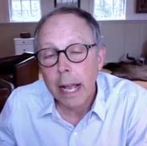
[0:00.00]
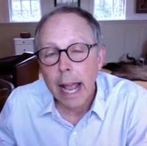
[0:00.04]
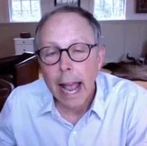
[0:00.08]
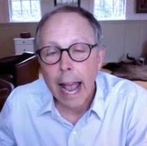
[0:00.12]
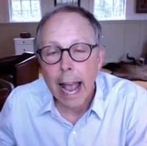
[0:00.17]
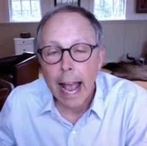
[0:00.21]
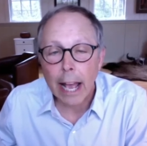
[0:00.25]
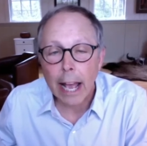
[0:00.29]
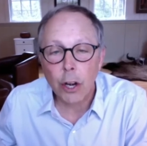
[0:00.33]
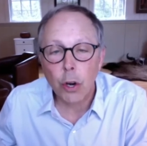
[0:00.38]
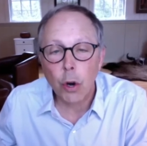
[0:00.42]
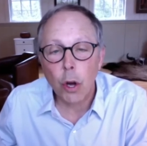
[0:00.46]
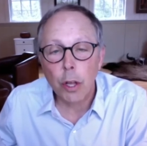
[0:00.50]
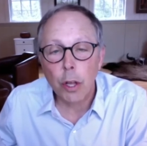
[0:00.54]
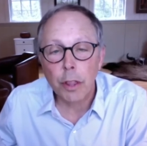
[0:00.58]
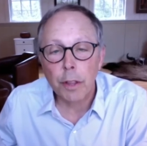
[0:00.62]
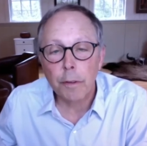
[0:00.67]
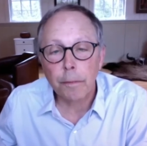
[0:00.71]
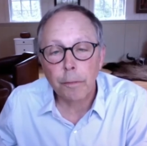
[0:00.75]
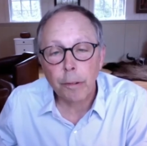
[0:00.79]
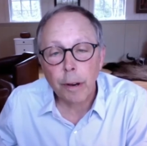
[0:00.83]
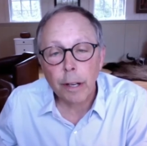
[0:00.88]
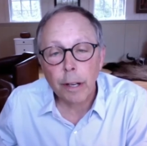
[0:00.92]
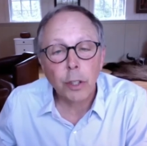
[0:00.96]
and on the
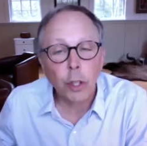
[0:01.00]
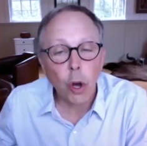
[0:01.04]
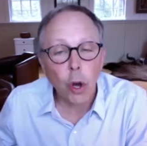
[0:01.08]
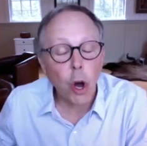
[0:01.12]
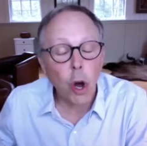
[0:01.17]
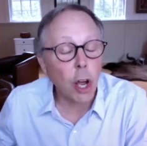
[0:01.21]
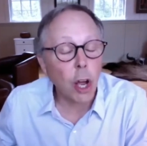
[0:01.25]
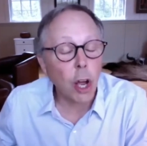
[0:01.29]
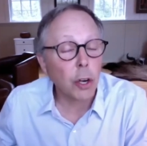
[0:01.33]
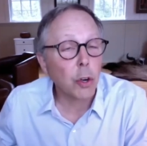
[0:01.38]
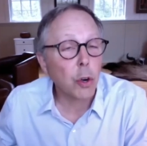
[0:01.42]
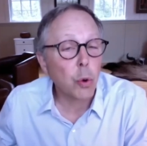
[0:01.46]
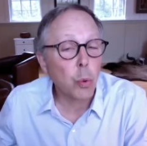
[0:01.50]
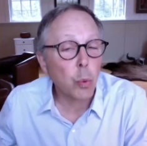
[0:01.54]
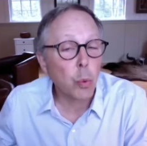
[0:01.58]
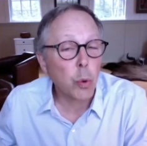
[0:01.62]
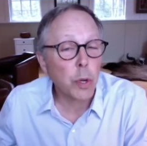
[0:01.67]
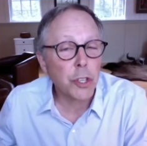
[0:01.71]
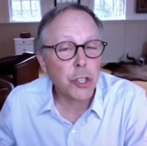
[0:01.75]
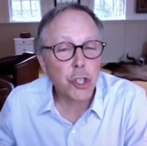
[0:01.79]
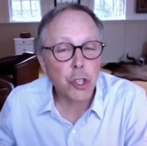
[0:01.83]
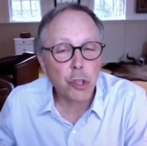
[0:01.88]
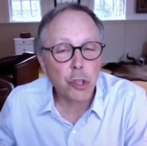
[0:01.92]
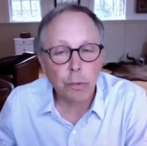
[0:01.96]
front lawn with
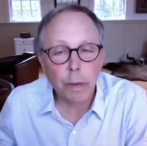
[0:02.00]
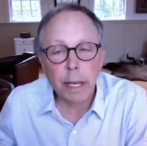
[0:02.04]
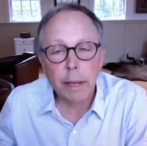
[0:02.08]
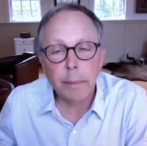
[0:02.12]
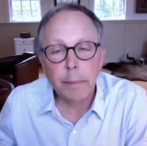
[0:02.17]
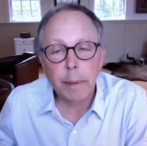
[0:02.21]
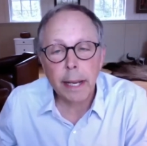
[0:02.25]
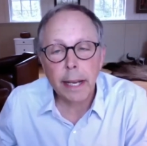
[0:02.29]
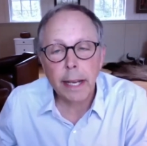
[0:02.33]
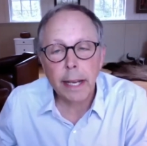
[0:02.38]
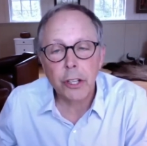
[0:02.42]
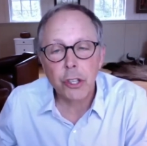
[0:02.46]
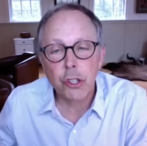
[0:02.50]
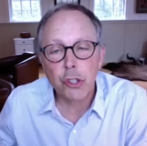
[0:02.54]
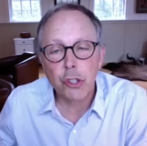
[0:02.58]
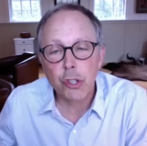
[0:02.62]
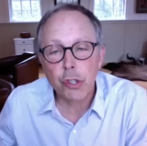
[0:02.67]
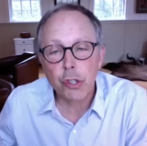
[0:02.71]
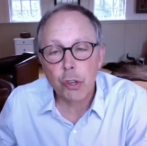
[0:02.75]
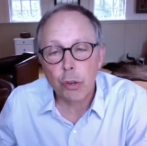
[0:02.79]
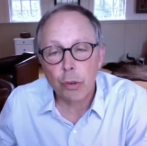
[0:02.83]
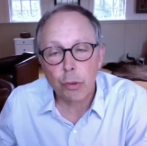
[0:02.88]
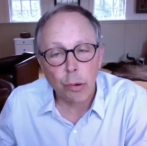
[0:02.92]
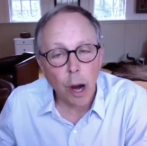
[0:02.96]
screaming and
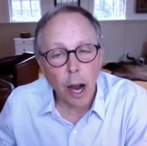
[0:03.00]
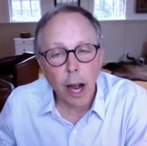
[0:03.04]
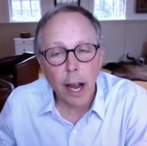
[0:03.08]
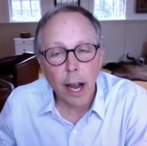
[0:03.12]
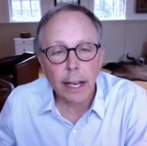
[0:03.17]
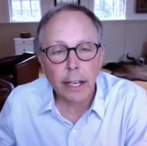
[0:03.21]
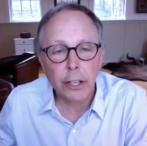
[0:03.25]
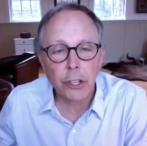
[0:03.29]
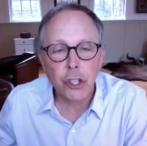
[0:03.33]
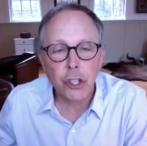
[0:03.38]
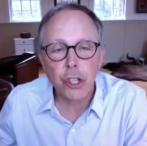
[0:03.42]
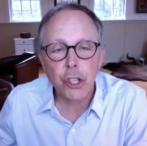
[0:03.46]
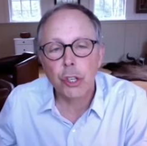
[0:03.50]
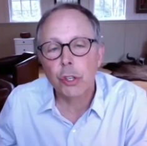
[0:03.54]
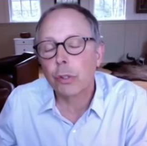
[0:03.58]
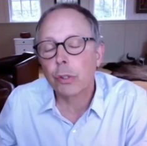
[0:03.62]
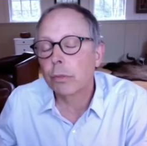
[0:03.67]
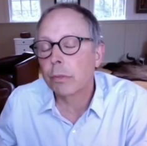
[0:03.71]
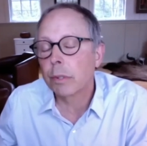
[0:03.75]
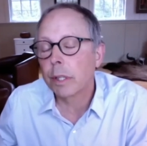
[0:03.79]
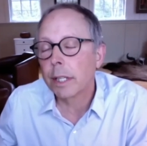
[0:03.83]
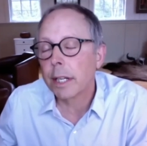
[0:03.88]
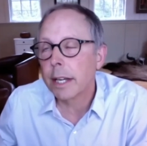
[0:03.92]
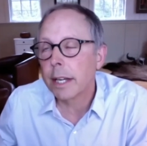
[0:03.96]
crying
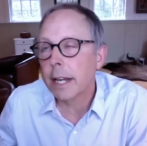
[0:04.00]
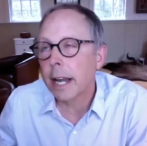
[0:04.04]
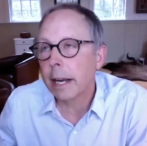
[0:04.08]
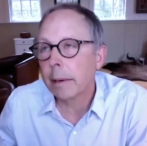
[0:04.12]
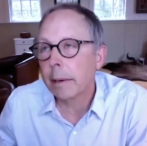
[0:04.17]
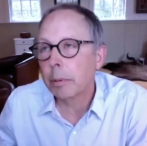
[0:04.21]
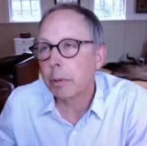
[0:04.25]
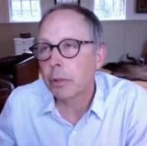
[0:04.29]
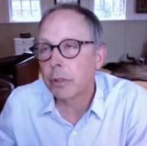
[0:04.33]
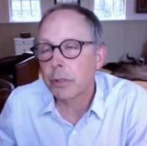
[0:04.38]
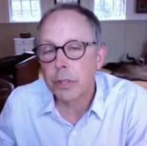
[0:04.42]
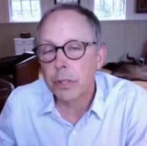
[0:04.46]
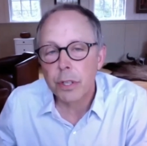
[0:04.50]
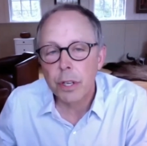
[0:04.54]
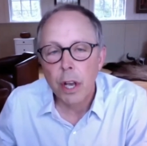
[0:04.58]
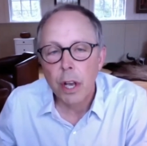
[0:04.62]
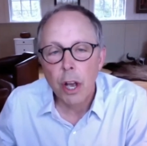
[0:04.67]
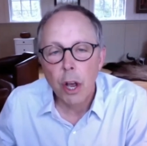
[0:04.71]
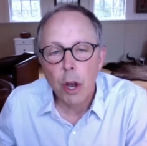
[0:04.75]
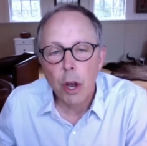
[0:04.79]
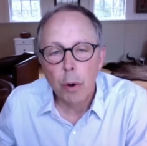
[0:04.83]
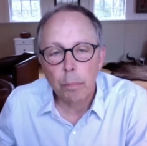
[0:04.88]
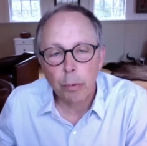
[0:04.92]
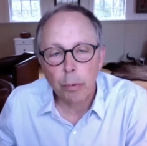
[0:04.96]
children and neighbors,
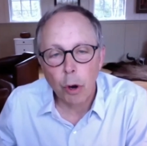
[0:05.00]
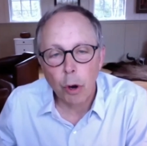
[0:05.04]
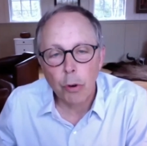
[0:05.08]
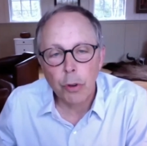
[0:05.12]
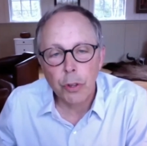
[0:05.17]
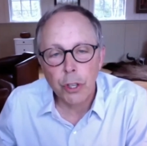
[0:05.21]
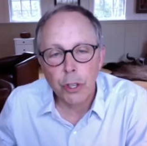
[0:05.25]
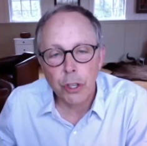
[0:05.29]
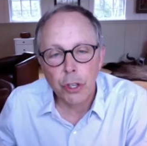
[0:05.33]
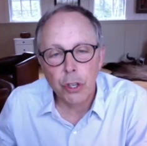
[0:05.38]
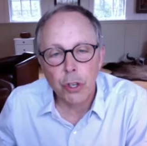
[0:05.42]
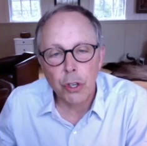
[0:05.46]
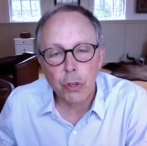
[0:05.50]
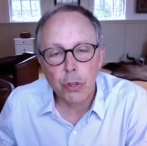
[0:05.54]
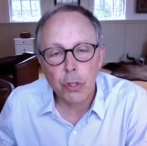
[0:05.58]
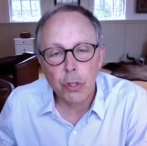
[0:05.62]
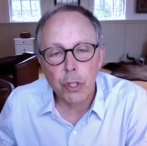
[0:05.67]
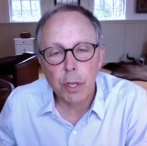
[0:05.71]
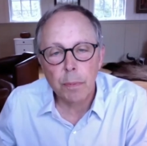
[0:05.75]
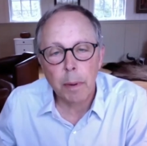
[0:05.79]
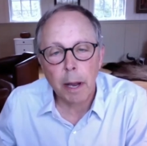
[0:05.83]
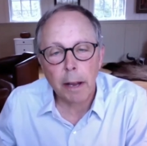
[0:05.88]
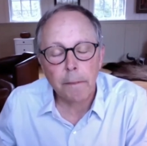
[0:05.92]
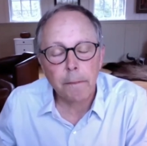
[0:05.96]
broke the news to
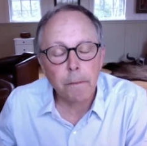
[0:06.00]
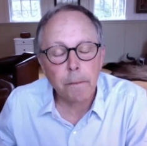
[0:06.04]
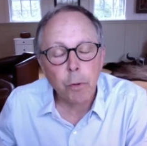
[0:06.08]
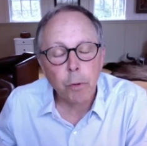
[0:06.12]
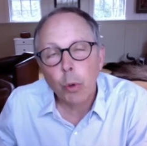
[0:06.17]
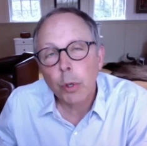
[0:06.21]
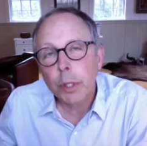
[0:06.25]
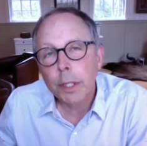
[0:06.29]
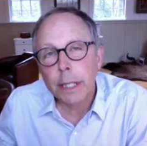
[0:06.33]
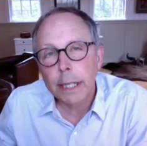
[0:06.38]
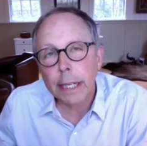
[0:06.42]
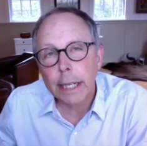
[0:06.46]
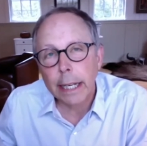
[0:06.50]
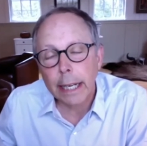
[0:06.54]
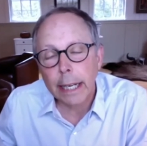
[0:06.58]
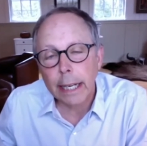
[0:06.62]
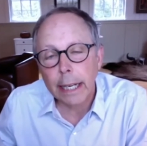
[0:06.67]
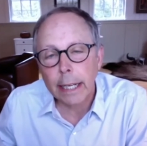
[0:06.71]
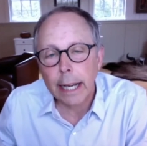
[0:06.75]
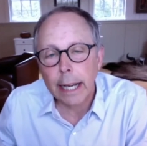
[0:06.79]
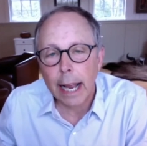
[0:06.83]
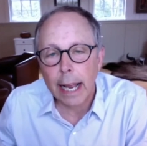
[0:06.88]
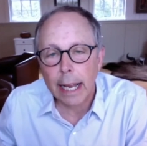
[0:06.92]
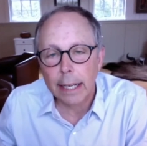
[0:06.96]
my 14
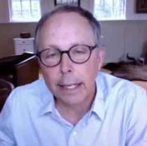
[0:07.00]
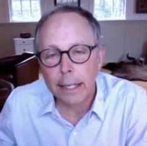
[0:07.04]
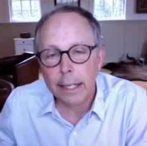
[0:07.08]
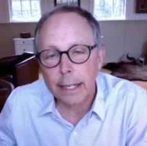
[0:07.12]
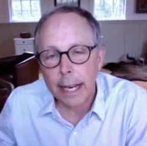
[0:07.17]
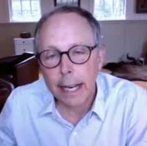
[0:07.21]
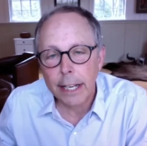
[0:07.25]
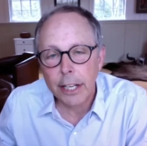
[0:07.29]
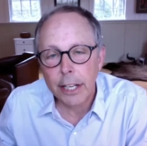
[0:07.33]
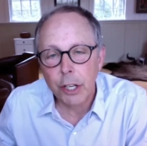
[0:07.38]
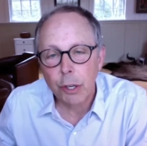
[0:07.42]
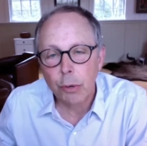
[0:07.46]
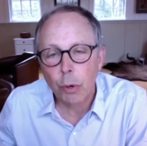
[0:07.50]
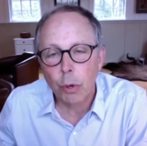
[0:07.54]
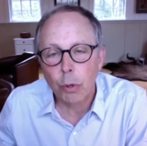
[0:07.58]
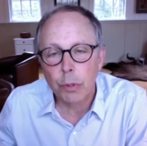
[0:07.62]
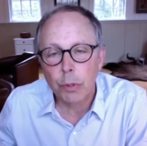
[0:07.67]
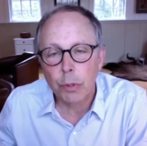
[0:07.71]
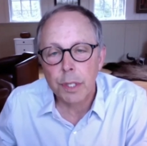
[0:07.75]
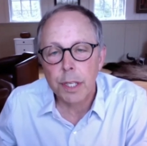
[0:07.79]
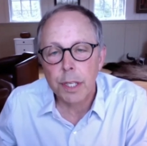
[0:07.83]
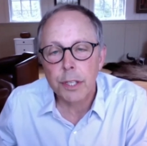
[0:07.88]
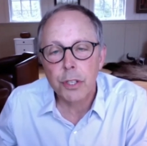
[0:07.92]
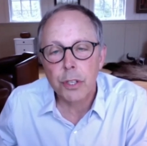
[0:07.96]
and 10-year-old
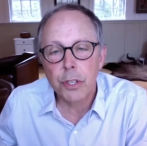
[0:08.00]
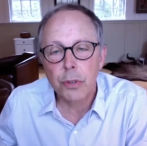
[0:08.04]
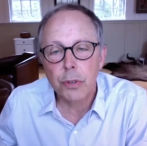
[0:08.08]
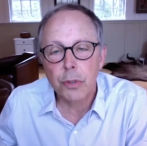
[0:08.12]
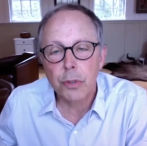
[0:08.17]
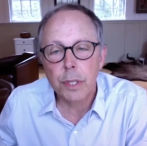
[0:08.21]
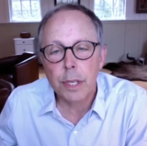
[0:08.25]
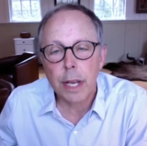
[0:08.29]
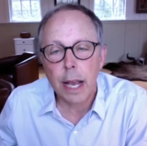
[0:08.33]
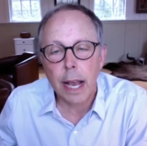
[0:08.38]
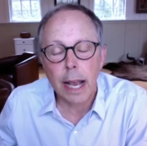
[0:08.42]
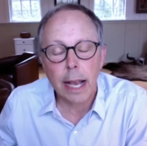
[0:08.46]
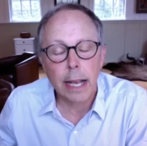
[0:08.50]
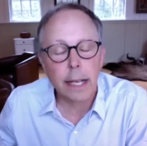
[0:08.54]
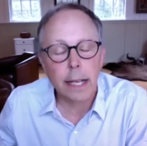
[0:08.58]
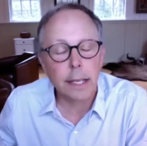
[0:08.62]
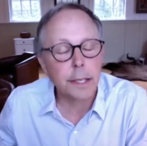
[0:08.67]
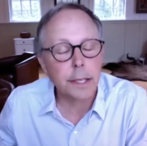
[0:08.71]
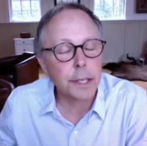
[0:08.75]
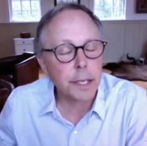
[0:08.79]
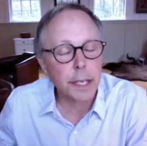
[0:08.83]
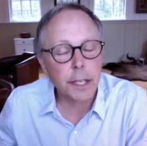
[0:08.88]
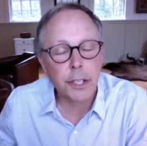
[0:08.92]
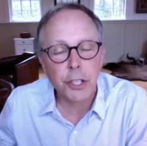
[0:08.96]
sisters and
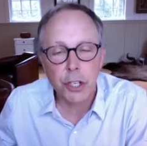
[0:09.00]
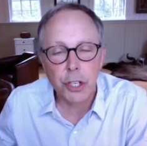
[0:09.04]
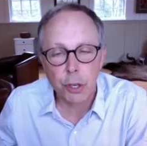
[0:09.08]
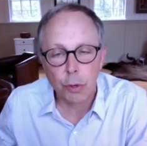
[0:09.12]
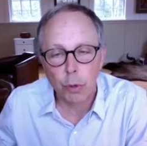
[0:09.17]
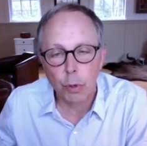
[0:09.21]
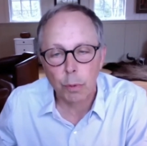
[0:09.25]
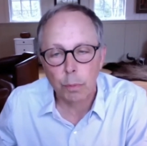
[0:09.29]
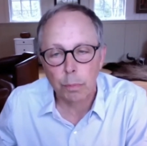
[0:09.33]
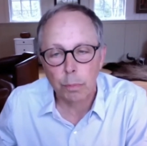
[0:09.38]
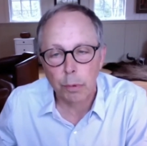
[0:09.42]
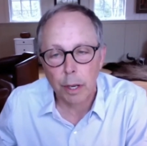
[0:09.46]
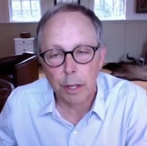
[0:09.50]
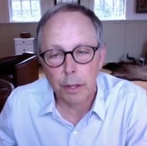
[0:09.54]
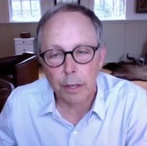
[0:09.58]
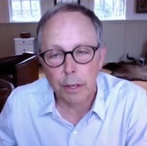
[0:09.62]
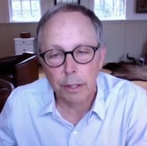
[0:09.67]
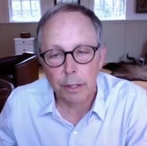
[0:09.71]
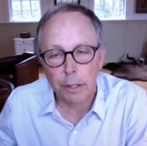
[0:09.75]
6-year-old brother.